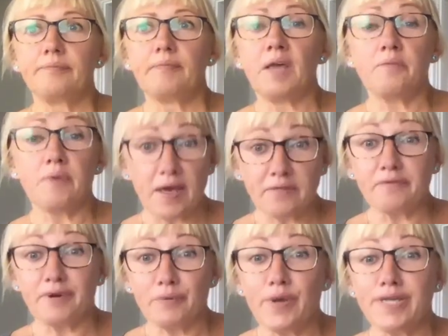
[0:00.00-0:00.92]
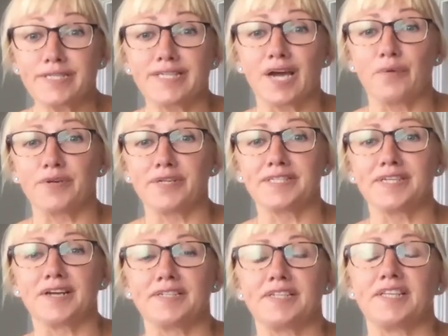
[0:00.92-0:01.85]
about 3 weeks ago when I
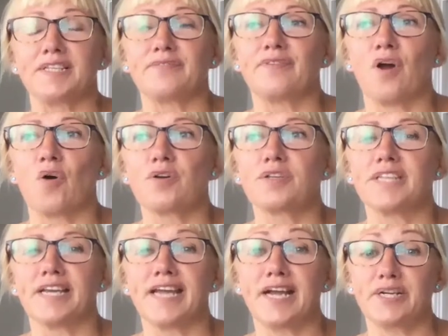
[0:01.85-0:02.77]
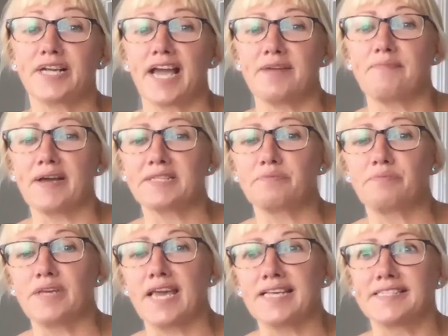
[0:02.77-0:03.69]
started these vlogs, and they actually came back to
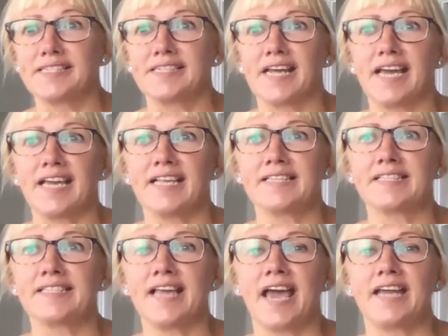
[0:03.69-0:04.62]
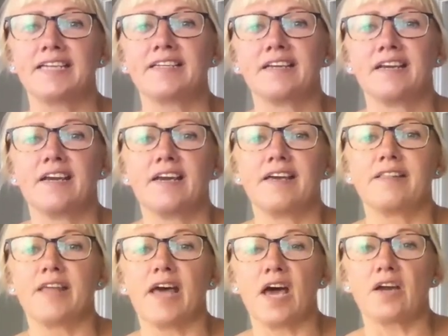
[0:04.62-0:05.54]
me yesterday and said
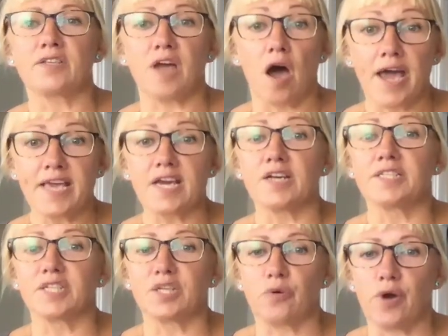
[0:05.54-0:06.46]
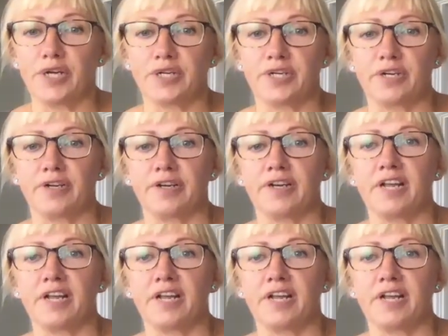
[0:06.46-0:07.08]
that, because I asked the question,